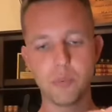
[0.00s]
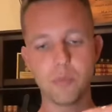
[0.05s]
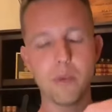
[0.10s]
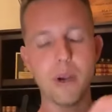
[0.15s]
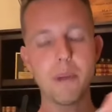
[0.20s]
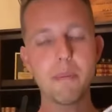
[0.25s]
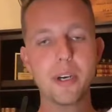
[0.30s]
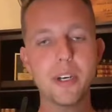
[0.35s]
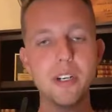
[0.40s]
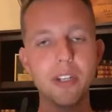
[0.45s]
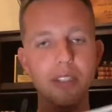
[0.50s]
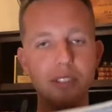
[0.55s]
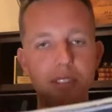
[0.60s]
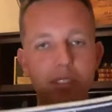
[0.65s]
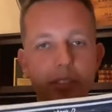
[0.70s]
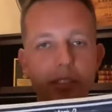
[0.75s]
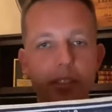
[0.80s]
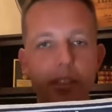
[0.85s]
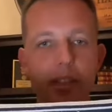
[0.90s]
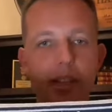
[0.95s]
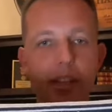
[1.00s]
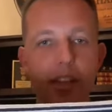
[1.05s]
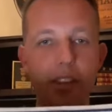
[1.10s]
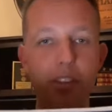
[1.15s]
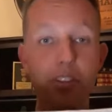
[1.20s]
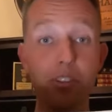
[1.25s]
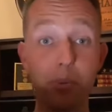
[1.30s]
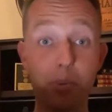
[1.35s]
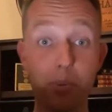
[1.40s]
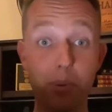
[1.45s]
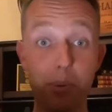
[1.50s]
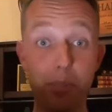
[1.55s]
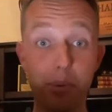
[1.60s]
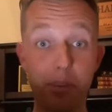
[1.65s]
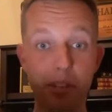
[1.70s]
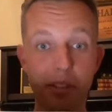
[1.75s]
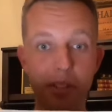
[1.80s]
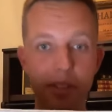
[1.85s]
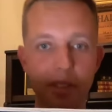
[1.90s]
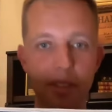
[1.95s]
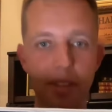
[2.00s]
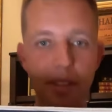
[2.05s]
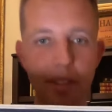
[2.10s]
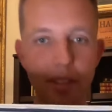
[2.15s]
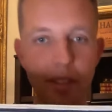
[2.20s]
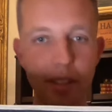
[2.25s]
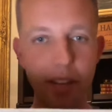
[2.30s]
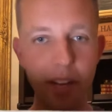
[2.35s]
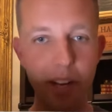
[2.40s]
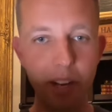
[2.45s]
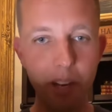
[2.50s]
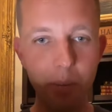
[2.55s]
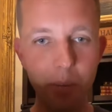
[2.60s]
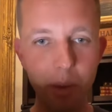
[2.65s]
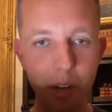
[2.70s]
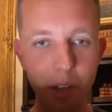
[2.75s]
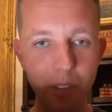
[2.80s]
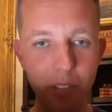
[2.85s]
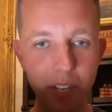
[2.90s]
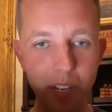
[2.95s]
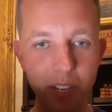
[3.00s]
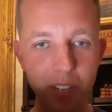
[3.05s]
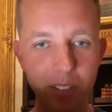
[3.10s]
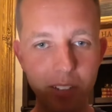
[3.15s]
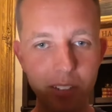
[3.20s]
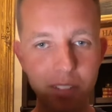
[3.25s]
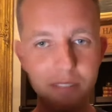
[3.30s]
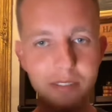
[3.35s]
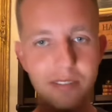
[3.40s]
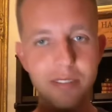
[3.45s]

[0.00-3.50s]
That's a rubber on there.